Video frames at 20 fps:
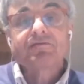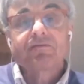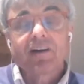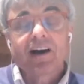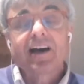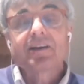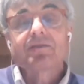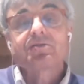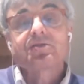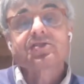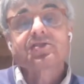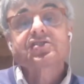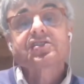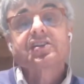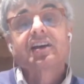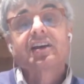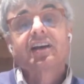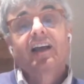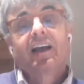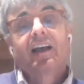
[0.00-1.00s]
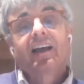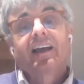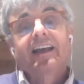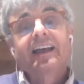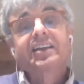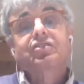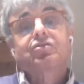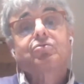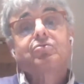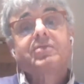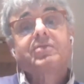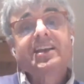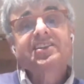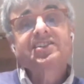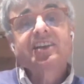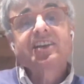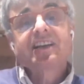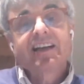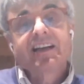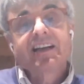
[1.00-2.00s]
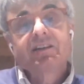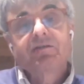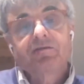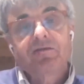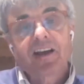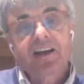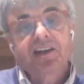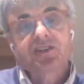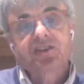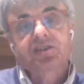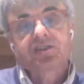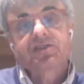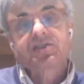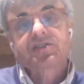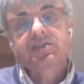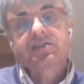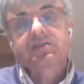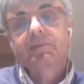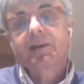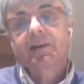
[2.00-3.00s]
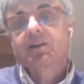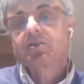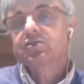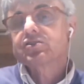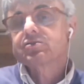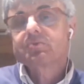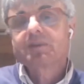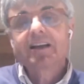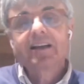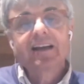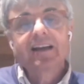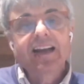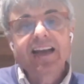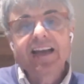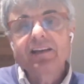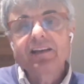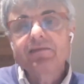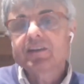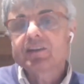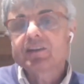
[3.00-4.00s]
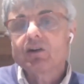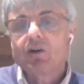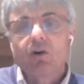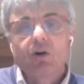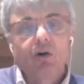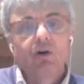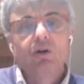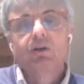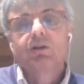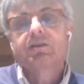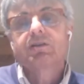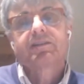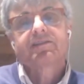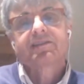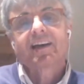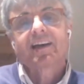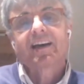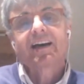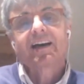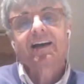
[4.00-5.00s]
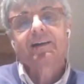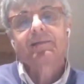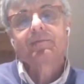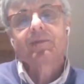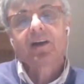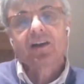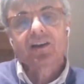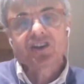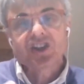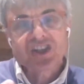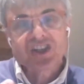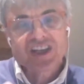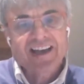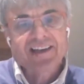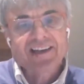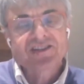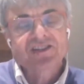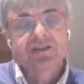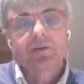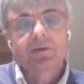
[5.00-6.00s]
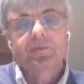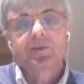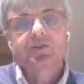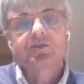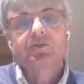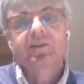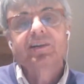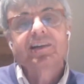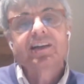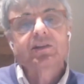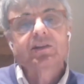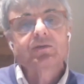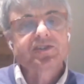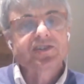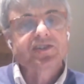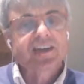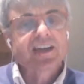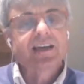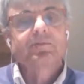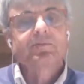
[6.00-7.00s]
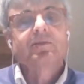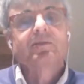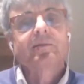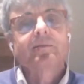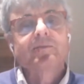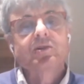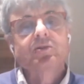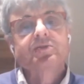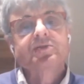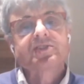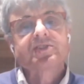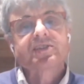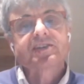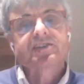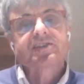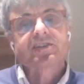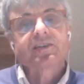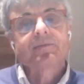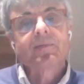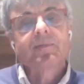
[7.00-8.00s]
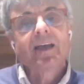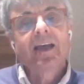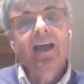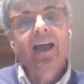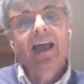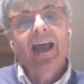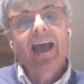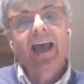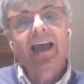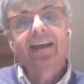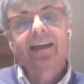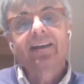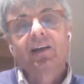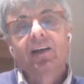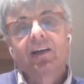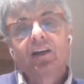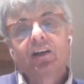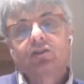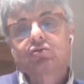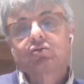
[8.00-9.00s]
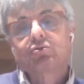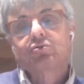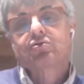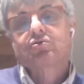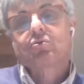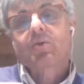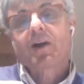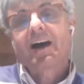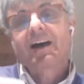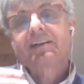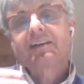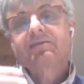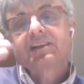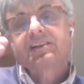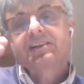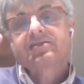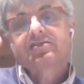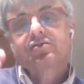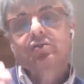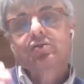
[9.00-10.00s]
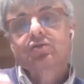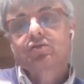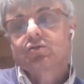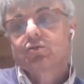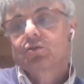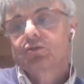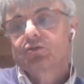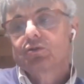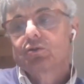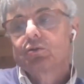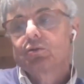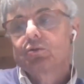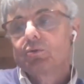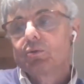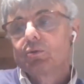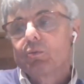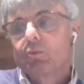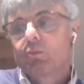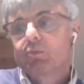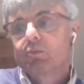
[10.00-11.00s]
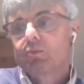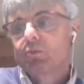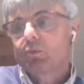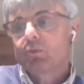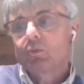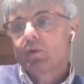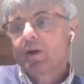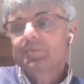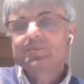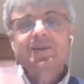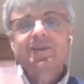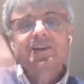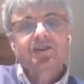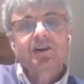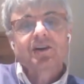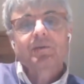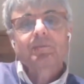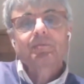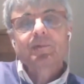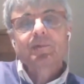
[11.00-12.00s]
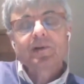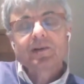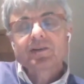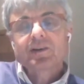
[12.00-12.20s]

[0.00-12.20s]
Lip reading: virus increasingly infectious, because we leave it all the time a chance, an opportunity to escape the immune system, and to drive this, to whip this up,